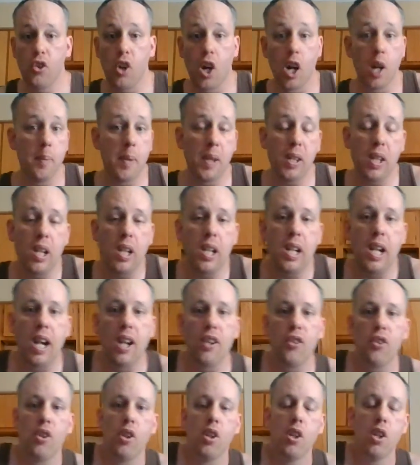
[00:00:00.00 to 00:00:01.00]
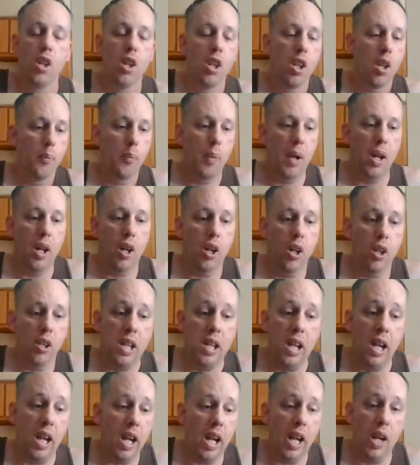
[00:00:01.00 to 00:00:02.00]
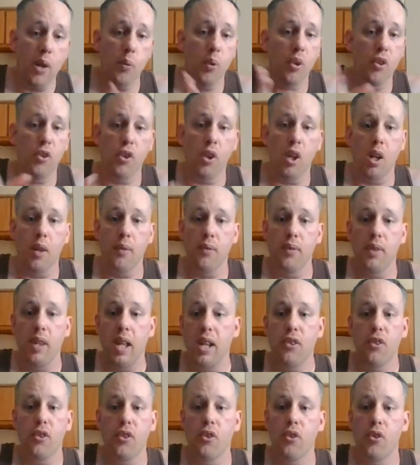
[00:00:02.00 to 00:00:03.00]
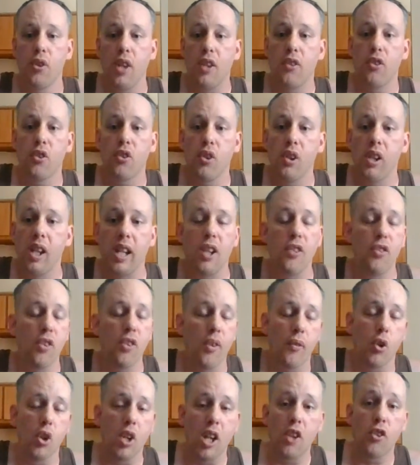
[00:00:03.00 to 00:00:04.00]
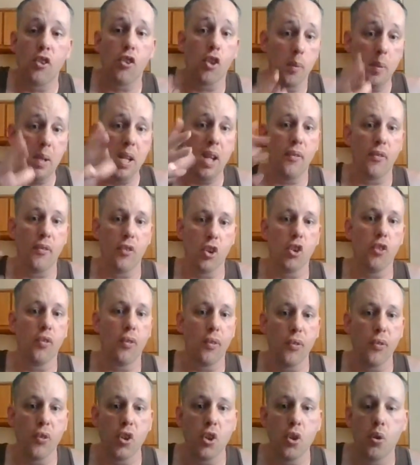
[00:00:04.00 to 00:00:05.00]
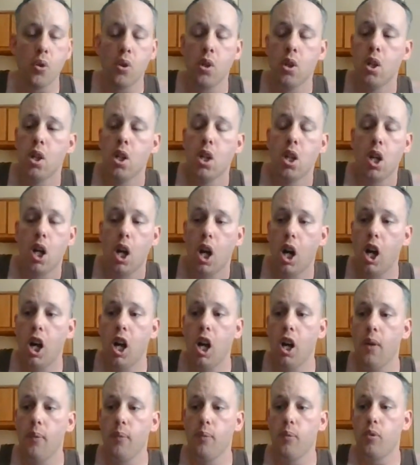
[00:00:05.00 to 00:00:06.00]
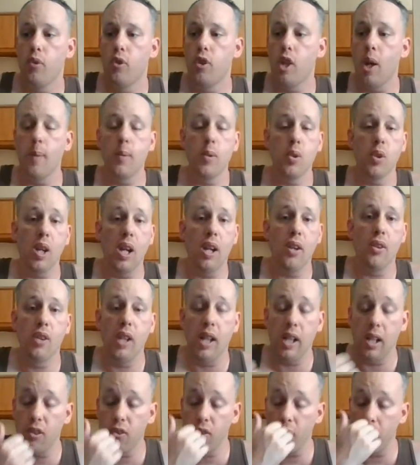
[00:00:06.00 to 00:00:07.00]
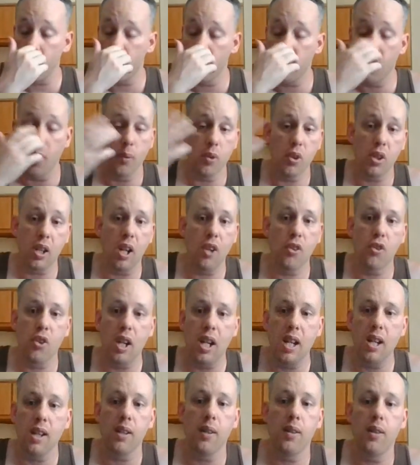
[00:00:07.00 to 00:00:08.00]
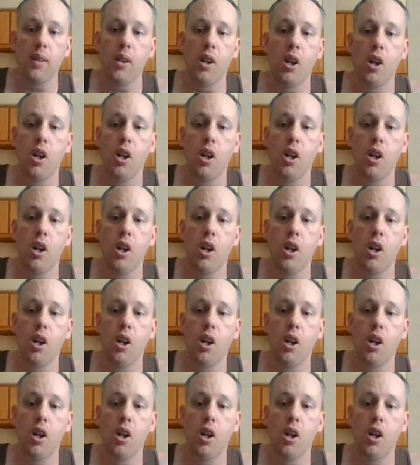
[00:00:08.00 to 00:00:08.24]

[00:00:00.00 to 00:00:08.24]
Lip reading: sorry about that, guys. But yeah, it was that's like I said, that's gonna be it for this review. Tell me you got like I said, tell me you guys think.